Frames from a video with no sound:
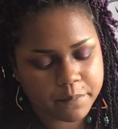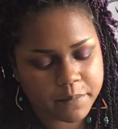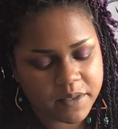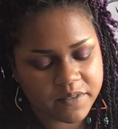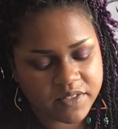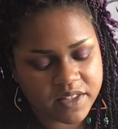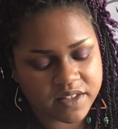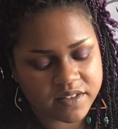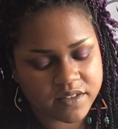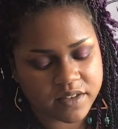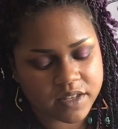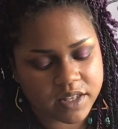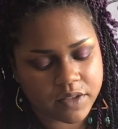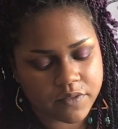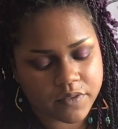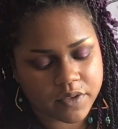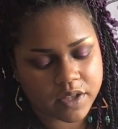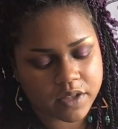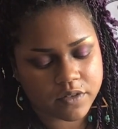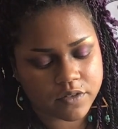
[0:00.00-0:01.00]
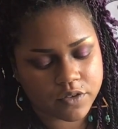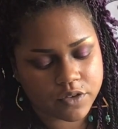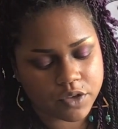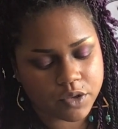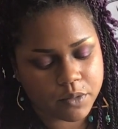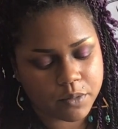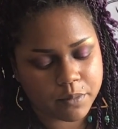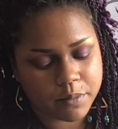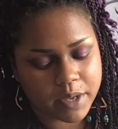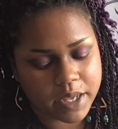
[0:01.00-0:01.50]
If that's significant to
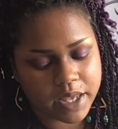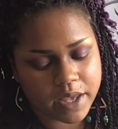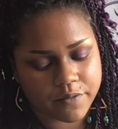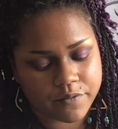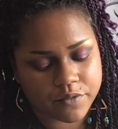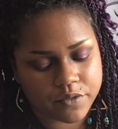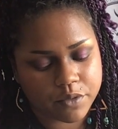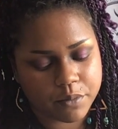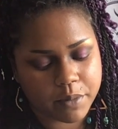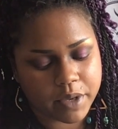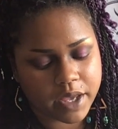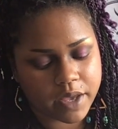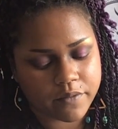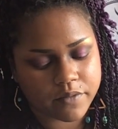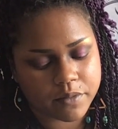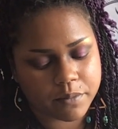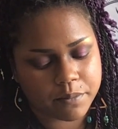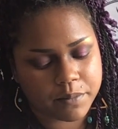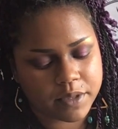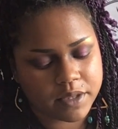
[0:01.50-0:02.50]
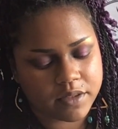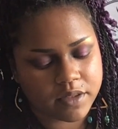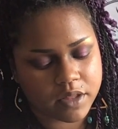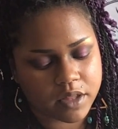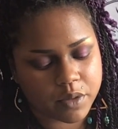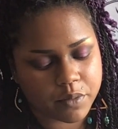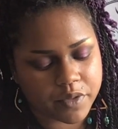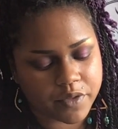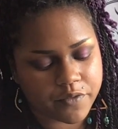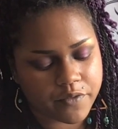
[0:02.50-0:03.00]
you, you might have to be
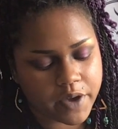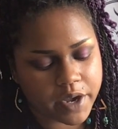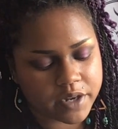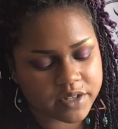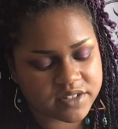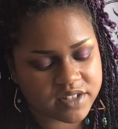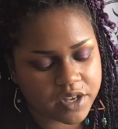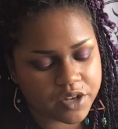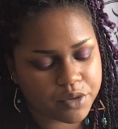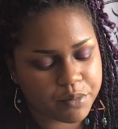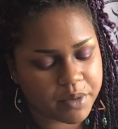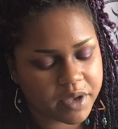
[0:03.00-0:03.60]
dealing with a fire sign.